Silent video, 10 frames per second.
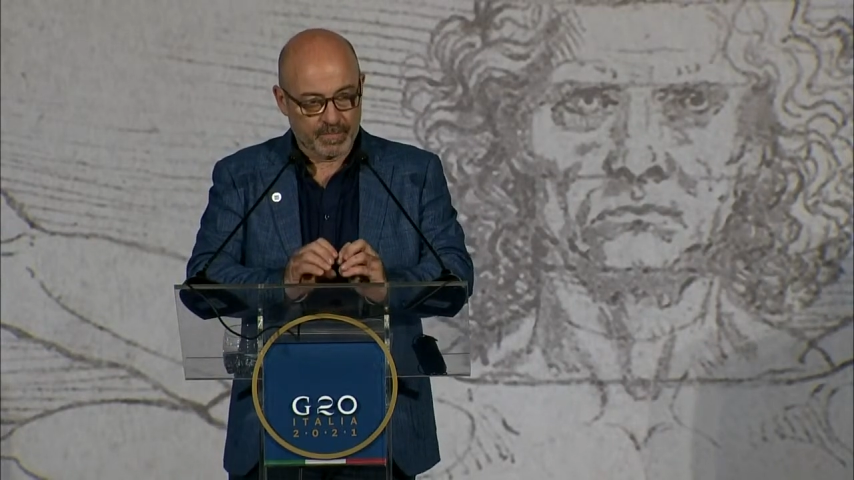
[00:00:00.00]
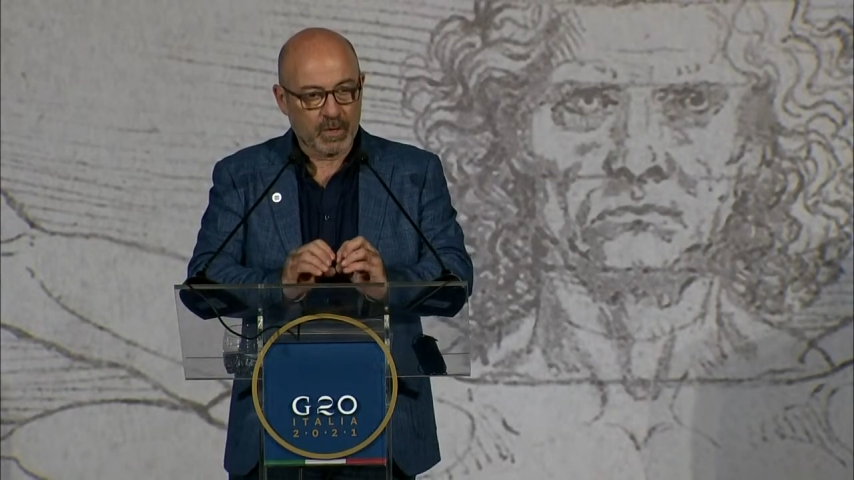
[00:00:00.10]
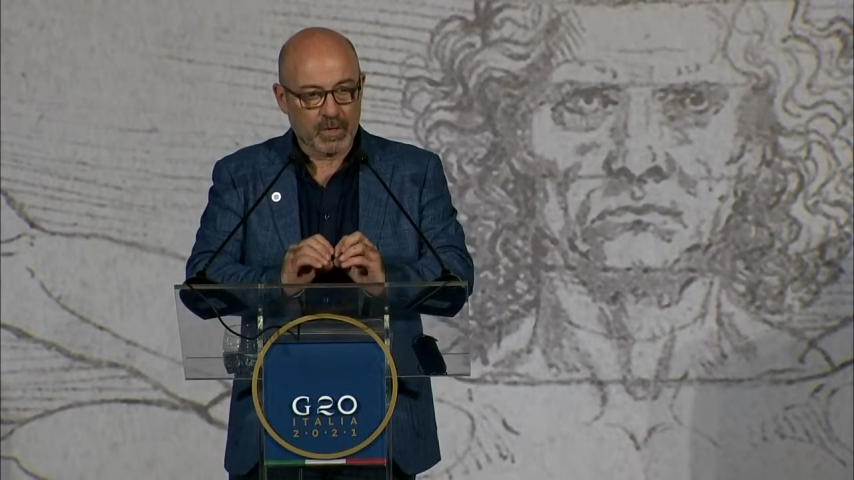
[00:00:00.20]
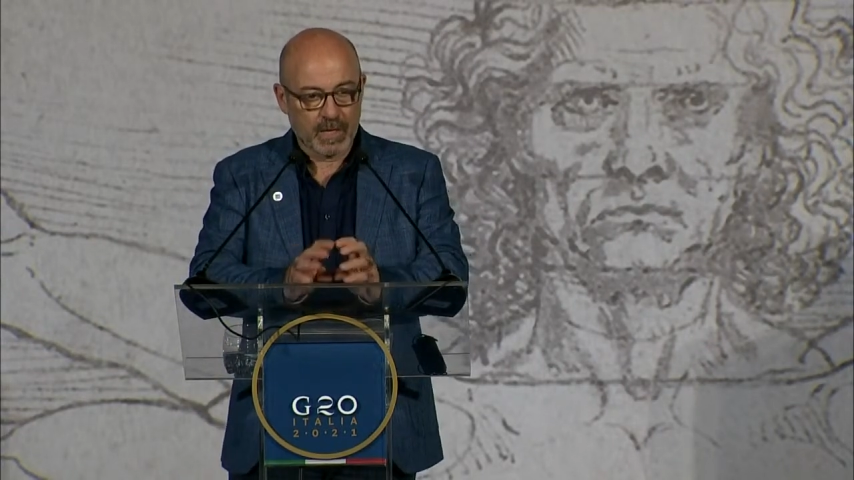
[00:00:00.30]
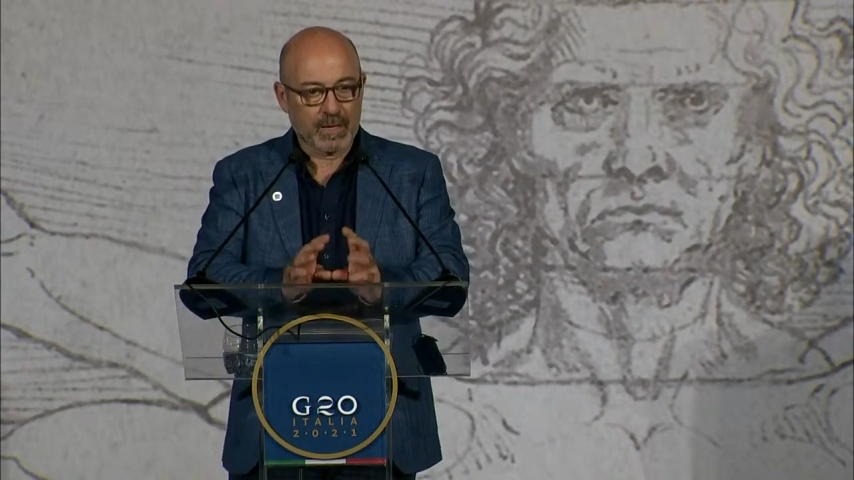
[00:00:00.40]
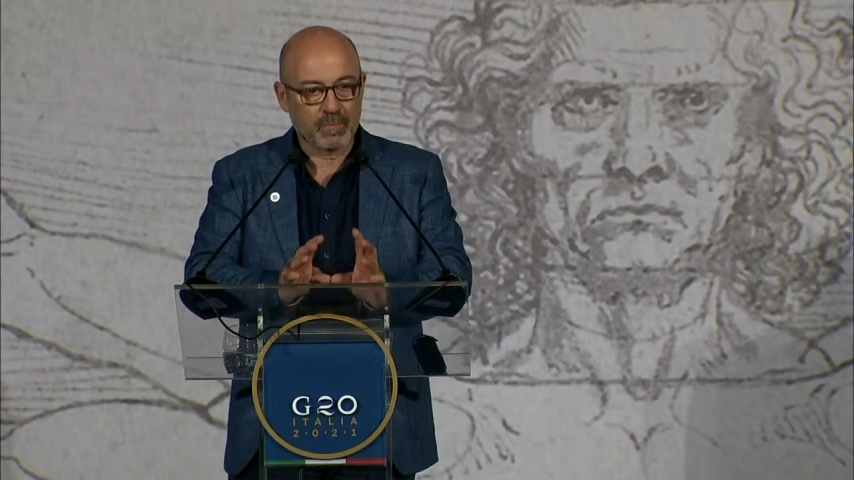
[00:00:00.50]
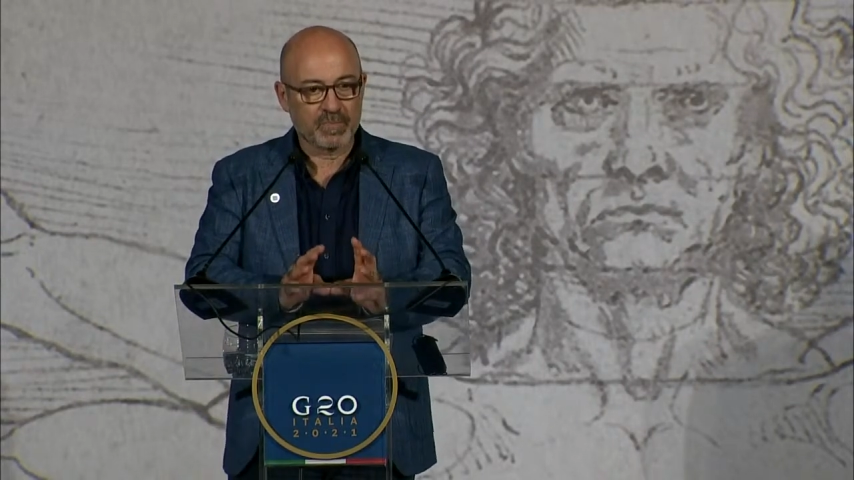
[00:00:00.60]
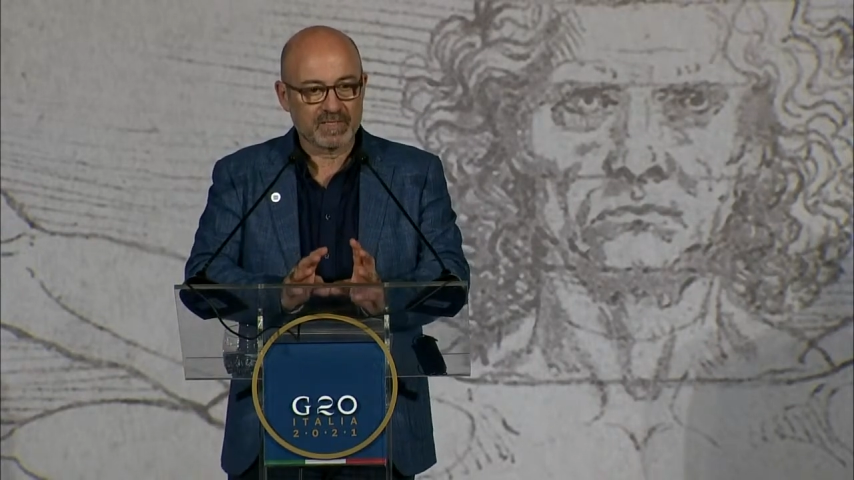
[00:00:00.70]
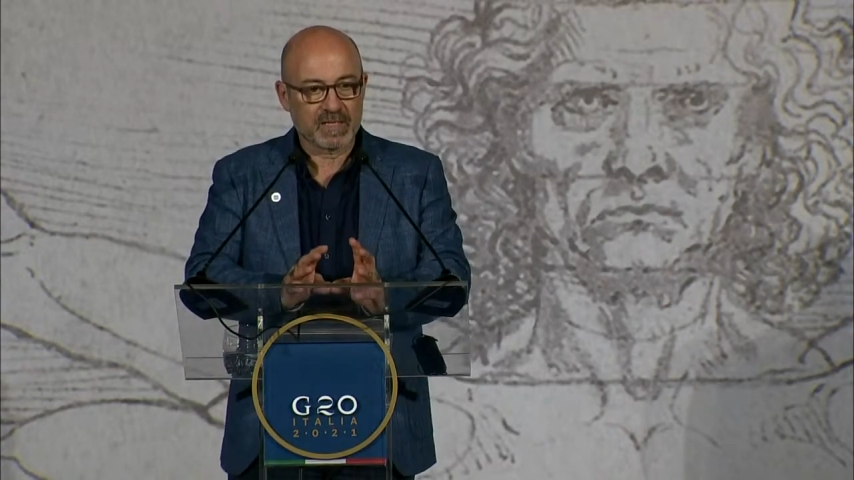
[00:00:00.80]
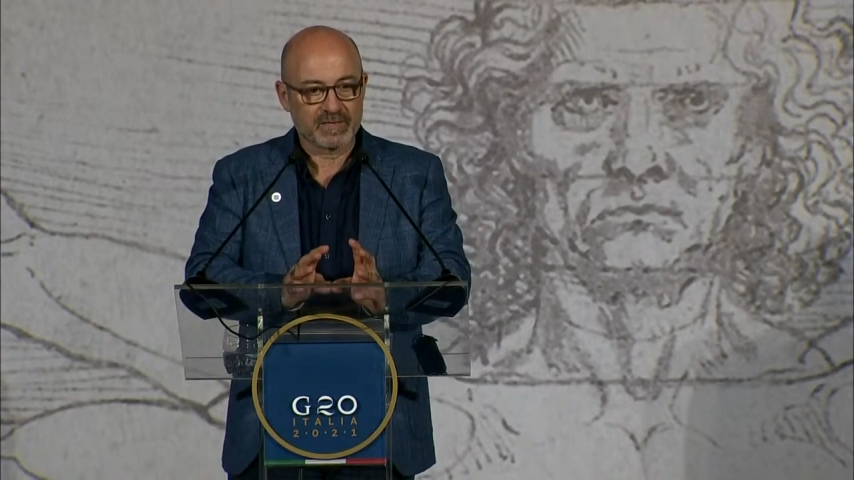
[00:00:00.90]
We do not have
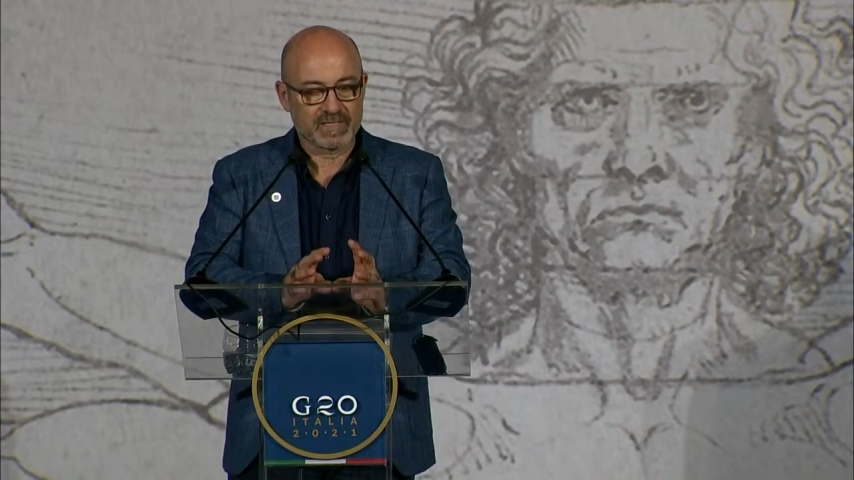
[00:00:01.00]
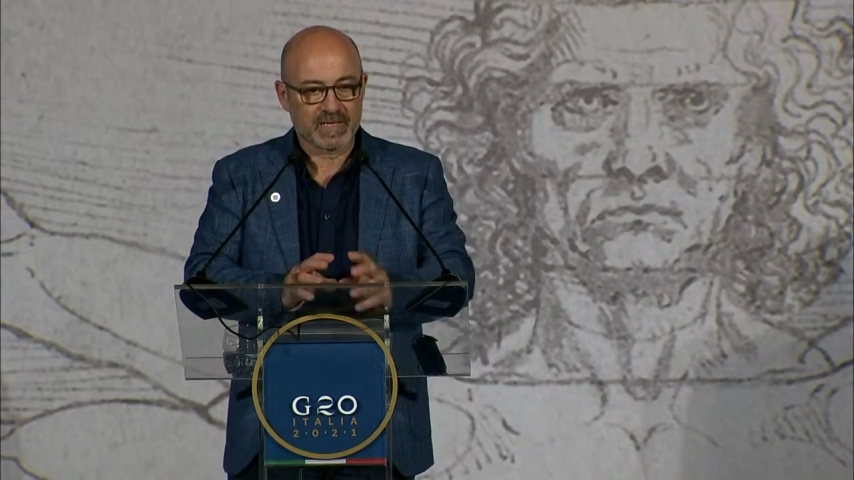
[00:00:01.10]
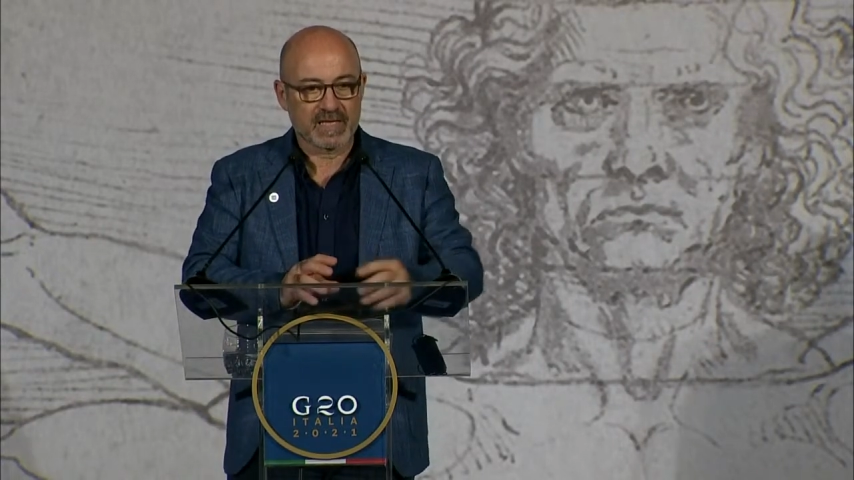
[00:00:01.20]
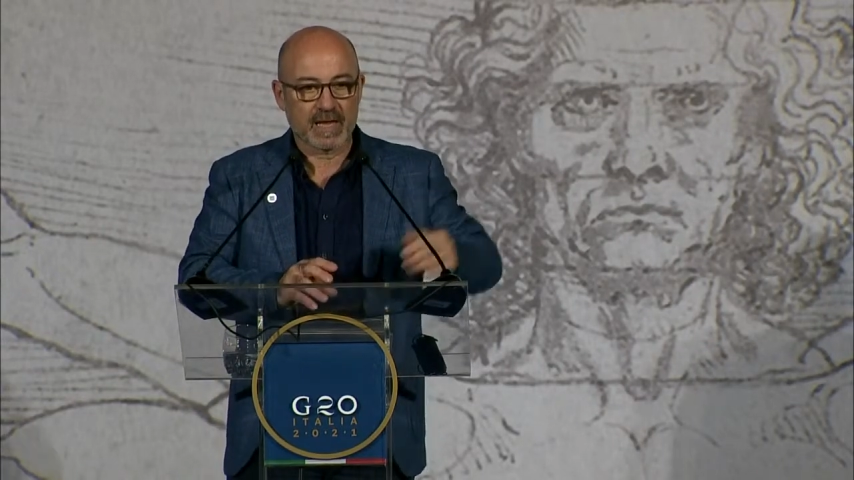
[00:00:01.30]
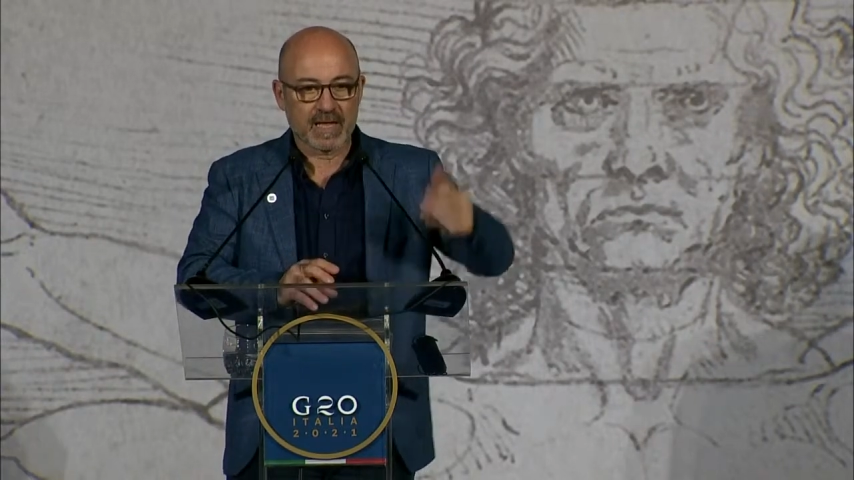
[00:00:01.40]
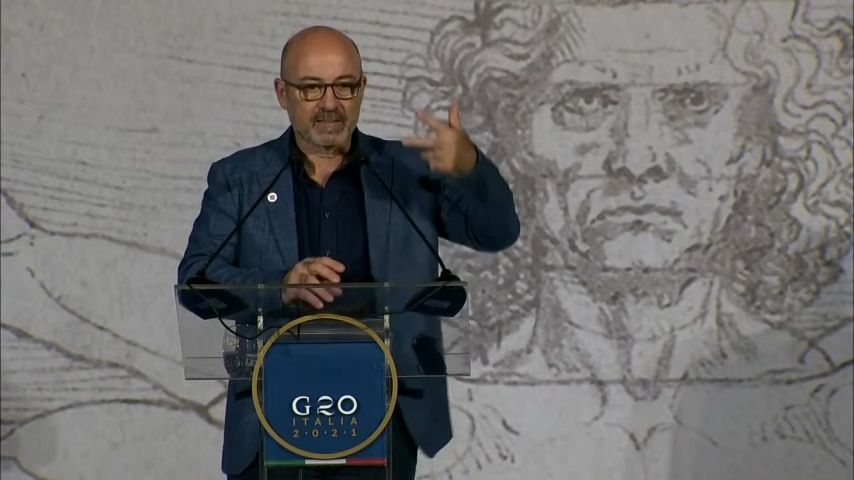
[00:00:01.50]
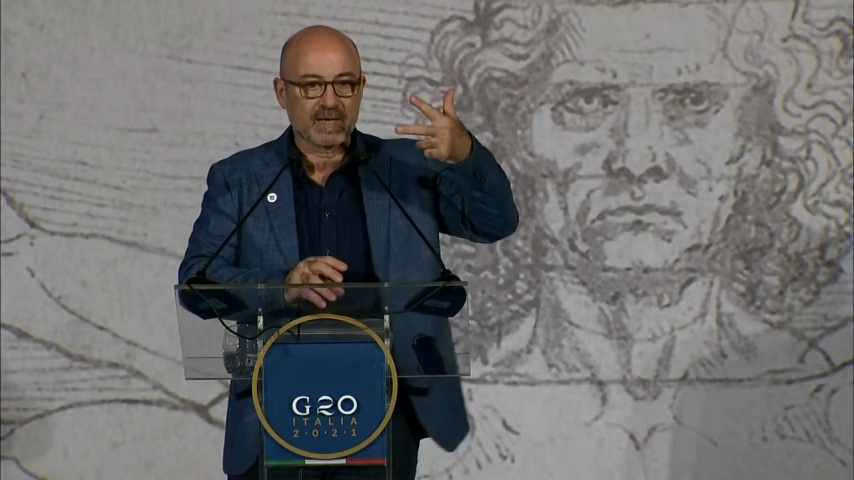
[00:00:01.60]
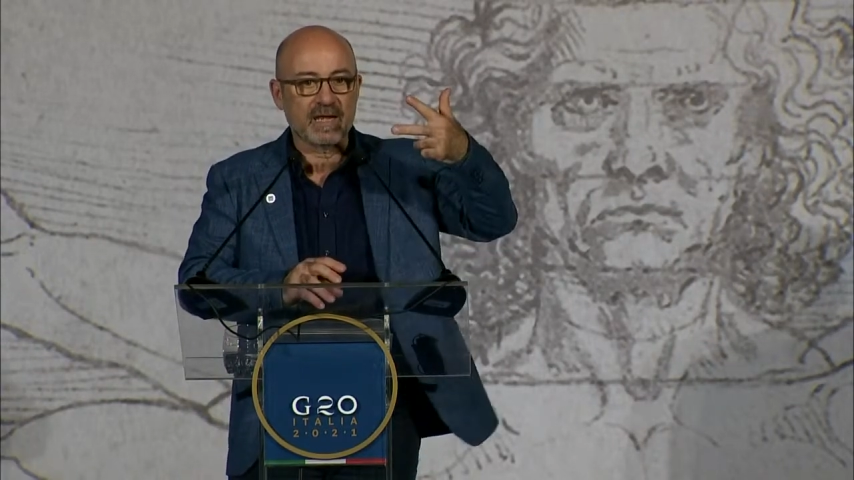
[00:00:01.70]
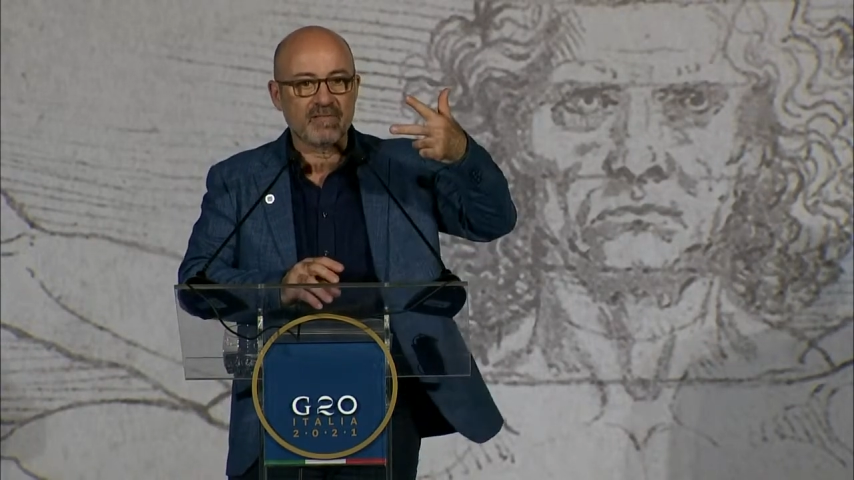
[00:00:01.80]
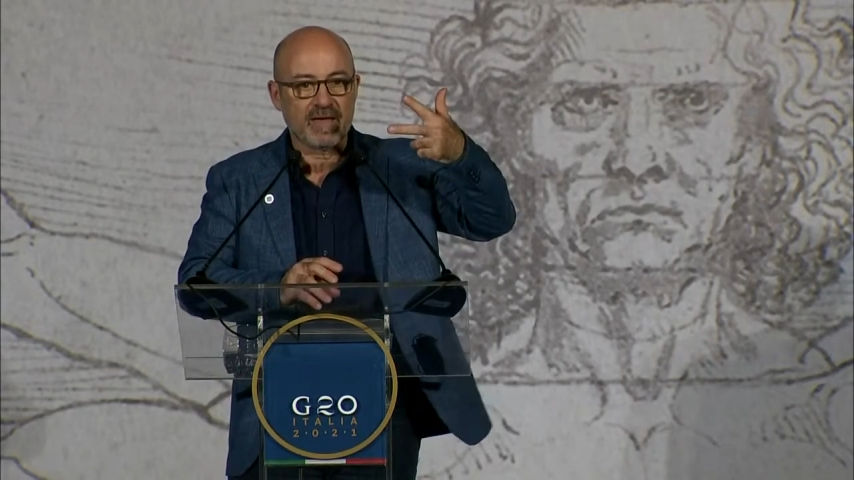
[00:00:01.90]
the solution now,